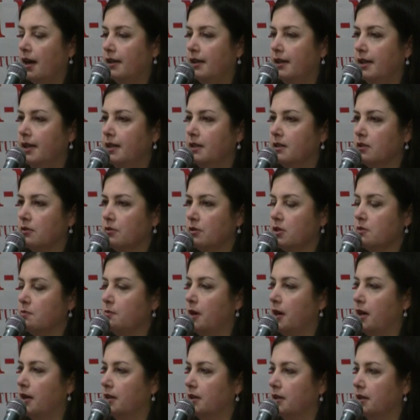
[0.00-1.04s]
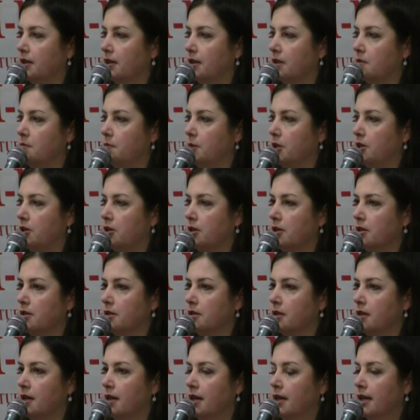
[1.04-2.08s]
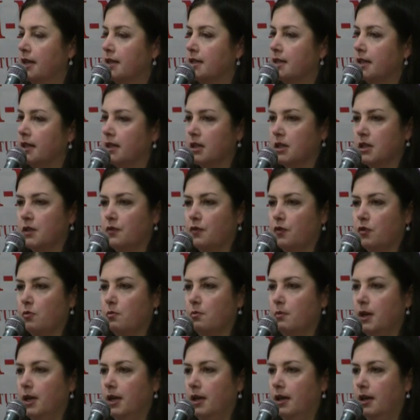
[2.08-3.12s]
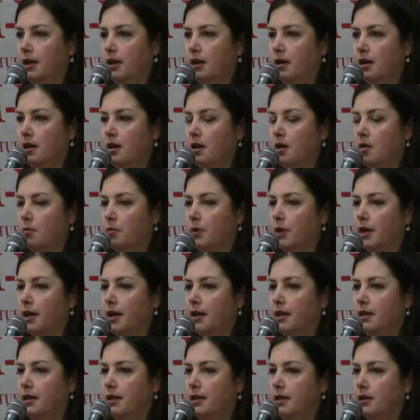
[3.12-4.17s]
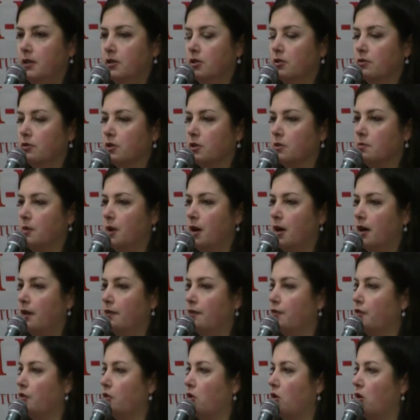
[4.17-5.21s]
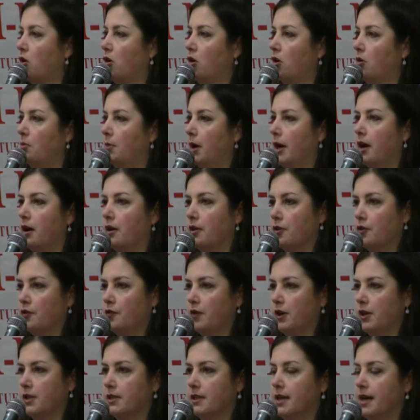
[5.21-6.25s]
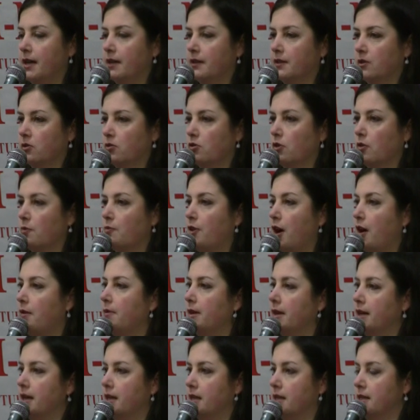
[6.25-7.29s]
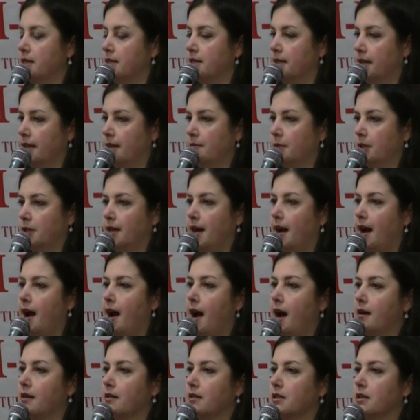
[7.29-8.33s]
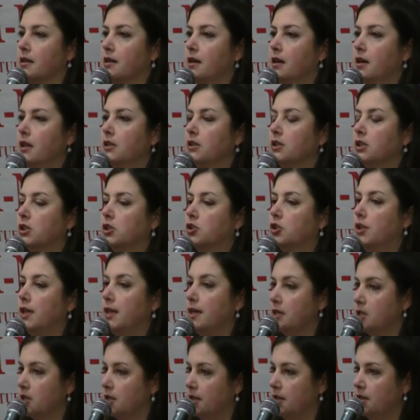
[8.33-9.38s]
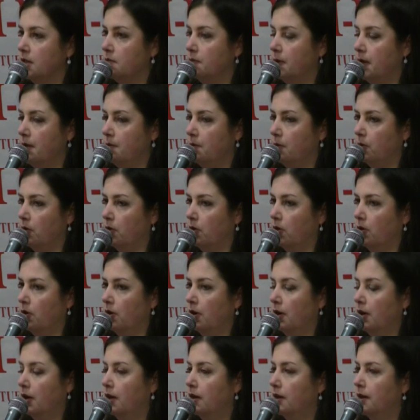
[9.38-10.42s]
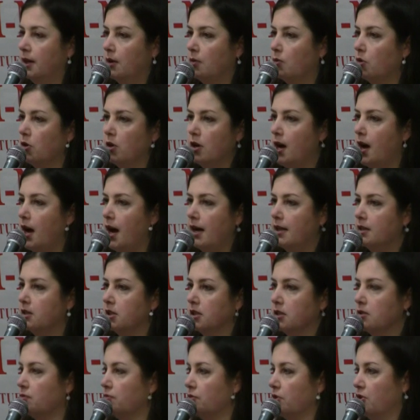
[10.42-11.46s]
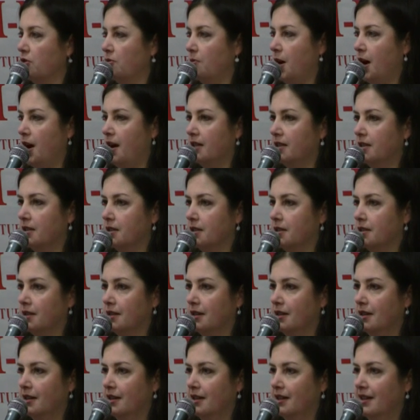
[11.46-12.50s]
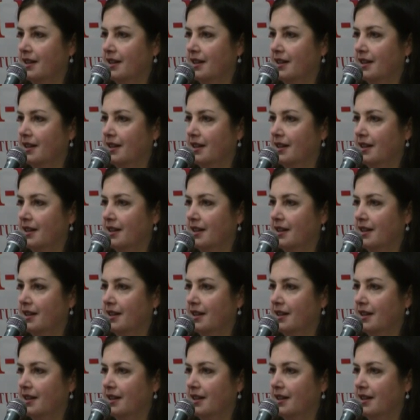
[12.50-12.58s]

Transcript: I need to respond to this because it's not just for me, but I need to respond for all my other friends out there who are probably getting the same attacks, to teach these people that we're not just robots.